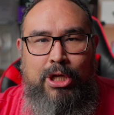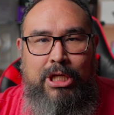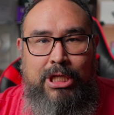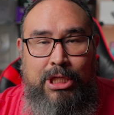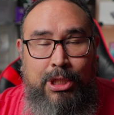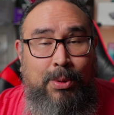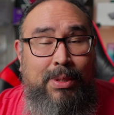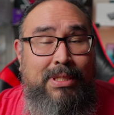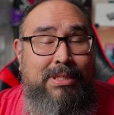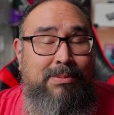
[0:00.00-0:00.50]

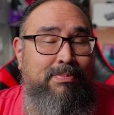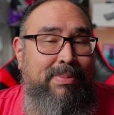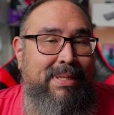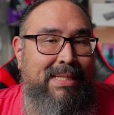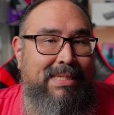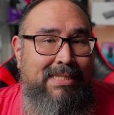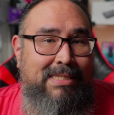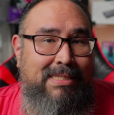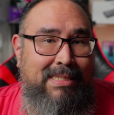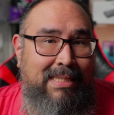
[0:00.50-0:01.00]

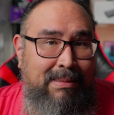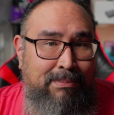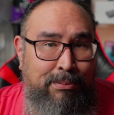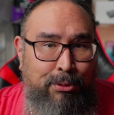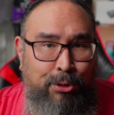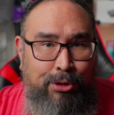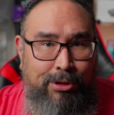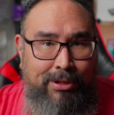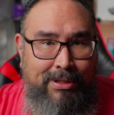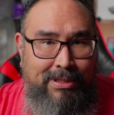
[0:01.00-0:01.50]
USB-C
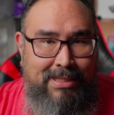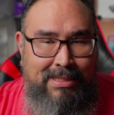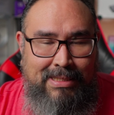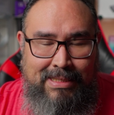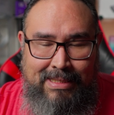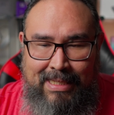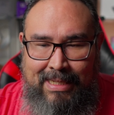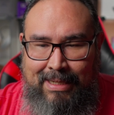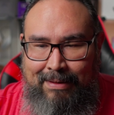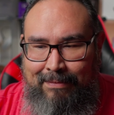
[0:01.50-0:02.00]
ports
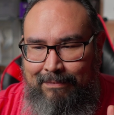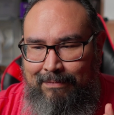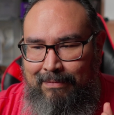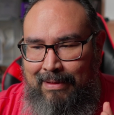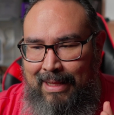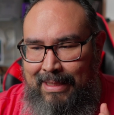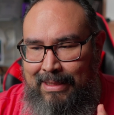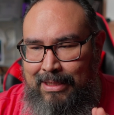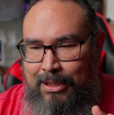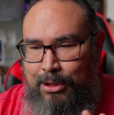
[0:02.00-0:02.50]
instead of
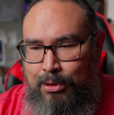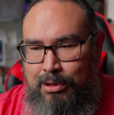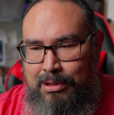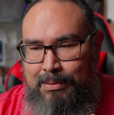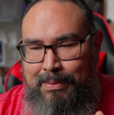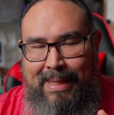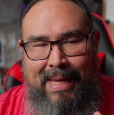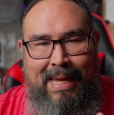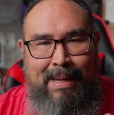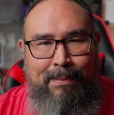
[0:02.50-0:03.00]
like the
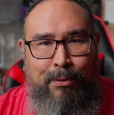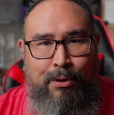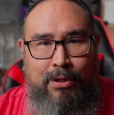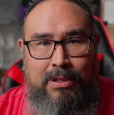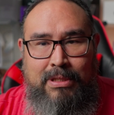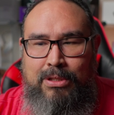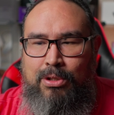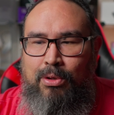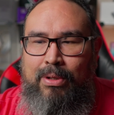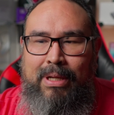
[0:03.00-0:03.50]
USB-A
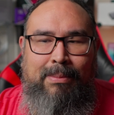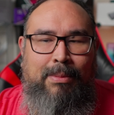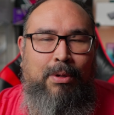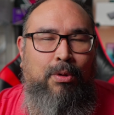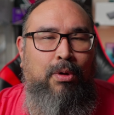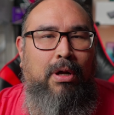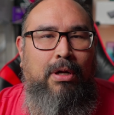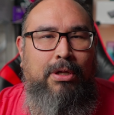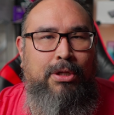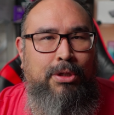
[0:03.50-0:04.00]
ports. Don't get me
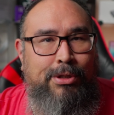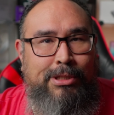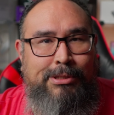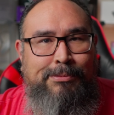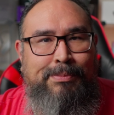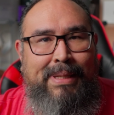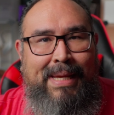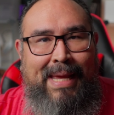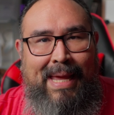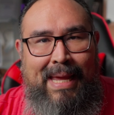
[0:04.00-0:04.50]
wrong,
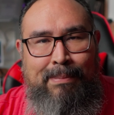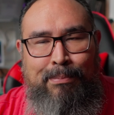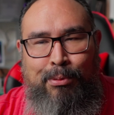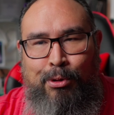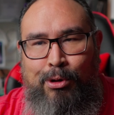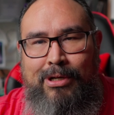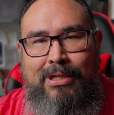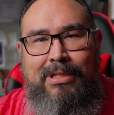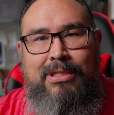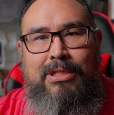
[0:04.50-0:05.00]
USB-A
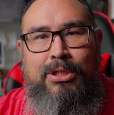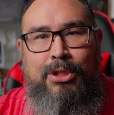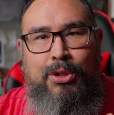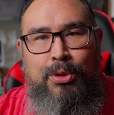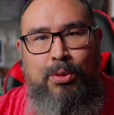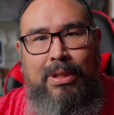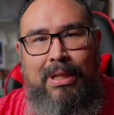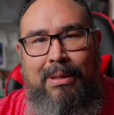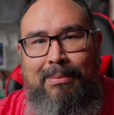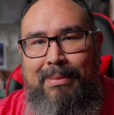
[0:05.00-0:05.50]
ports
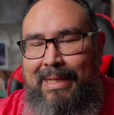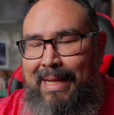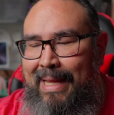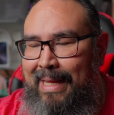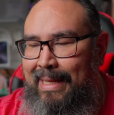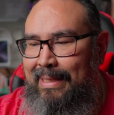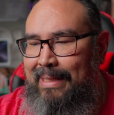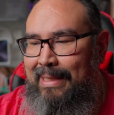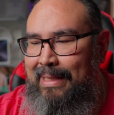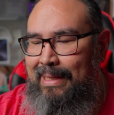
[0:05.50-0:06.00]
do come in
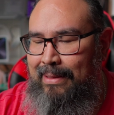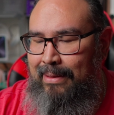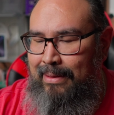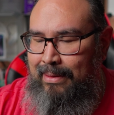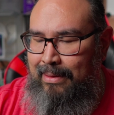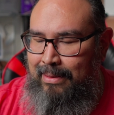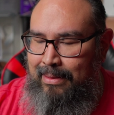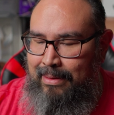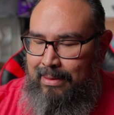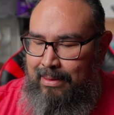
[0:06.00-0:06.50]
handy.
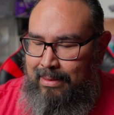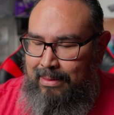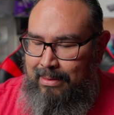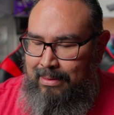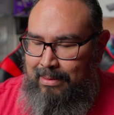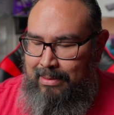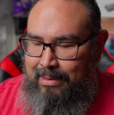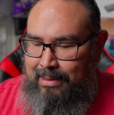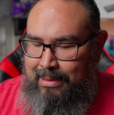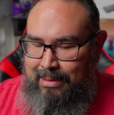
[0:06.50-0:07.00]

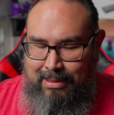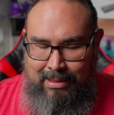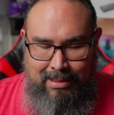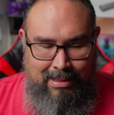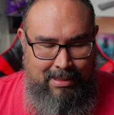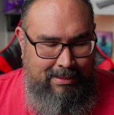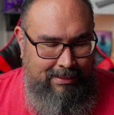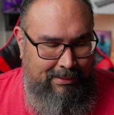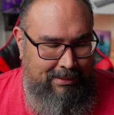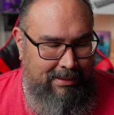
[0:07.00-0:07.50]

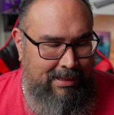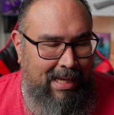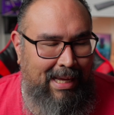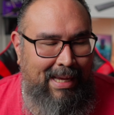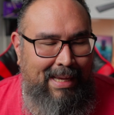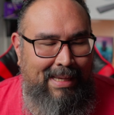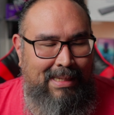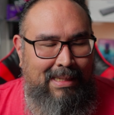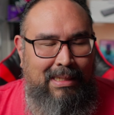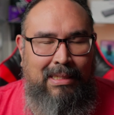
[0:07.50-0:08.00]

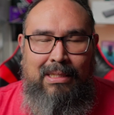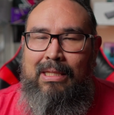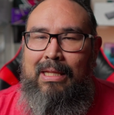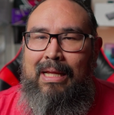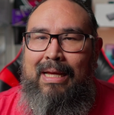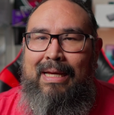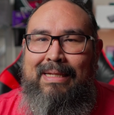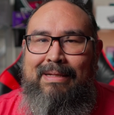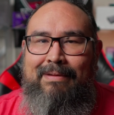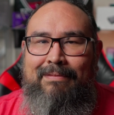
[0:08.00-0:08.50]
Not a
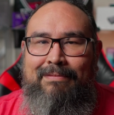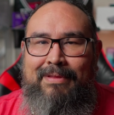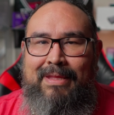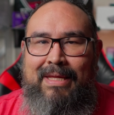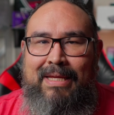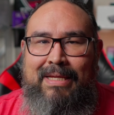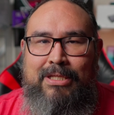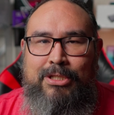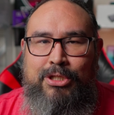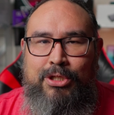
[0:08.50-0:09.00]
lot of
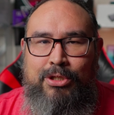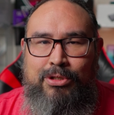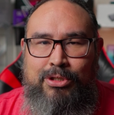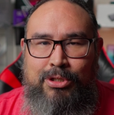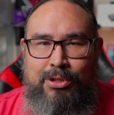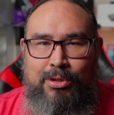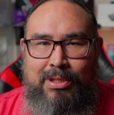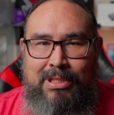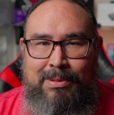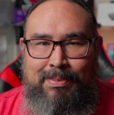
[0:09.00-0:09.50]
things use
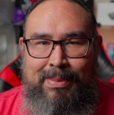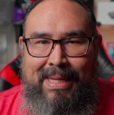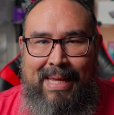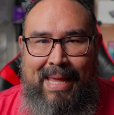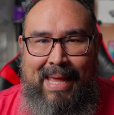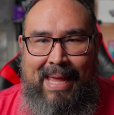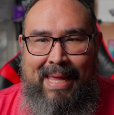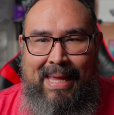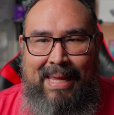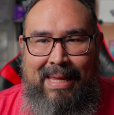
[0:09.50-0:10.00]

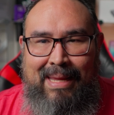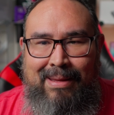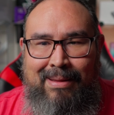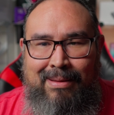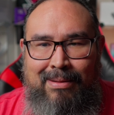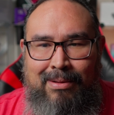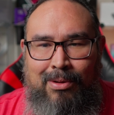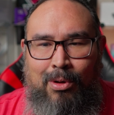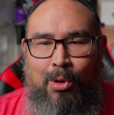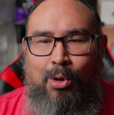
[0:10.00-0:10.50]
USB-A,
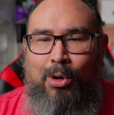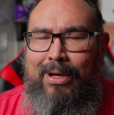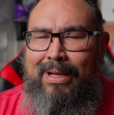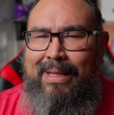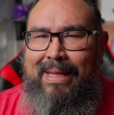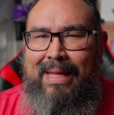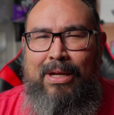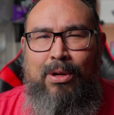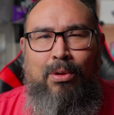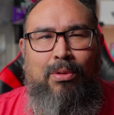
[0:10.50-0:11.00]
or
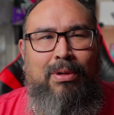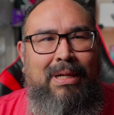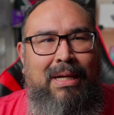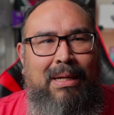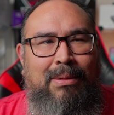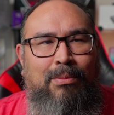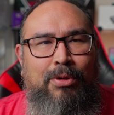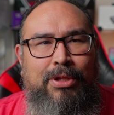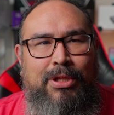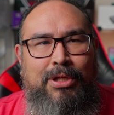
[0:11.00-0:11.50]
they don't
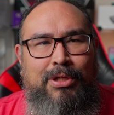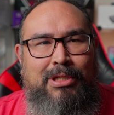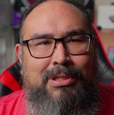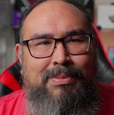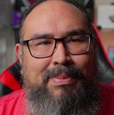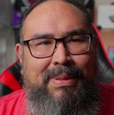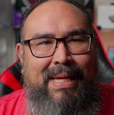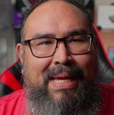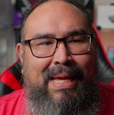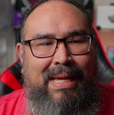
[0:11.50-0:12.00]
come with
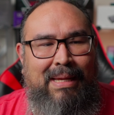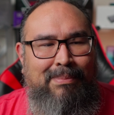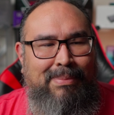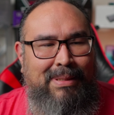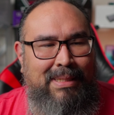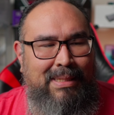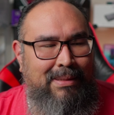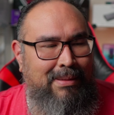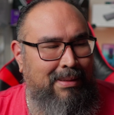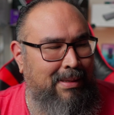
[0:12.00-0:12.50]
USB-A,
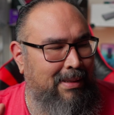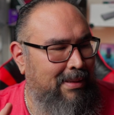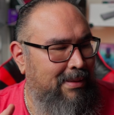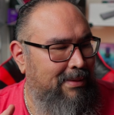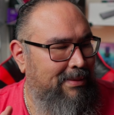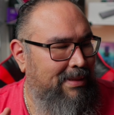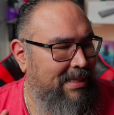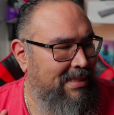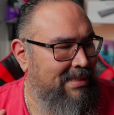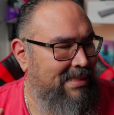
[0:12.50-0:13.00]
but
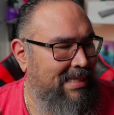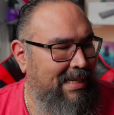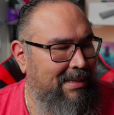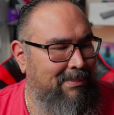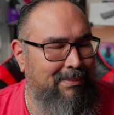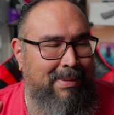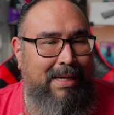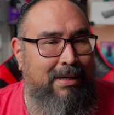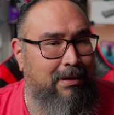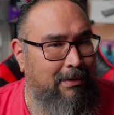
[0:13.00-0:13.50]
things like
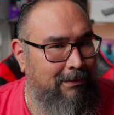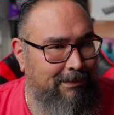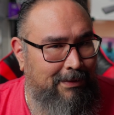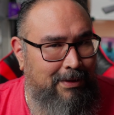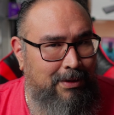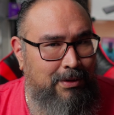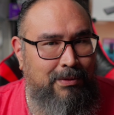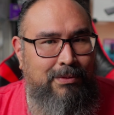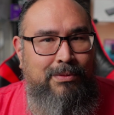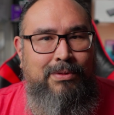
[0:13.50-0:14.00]

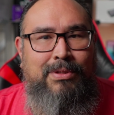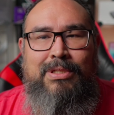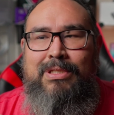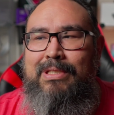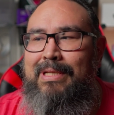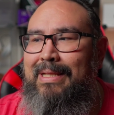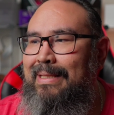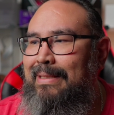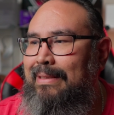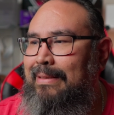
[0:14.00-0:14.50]
microphones
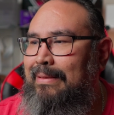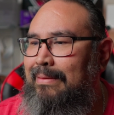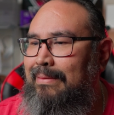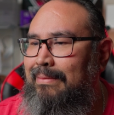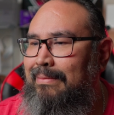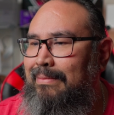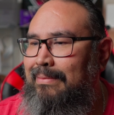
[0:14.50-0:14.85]
and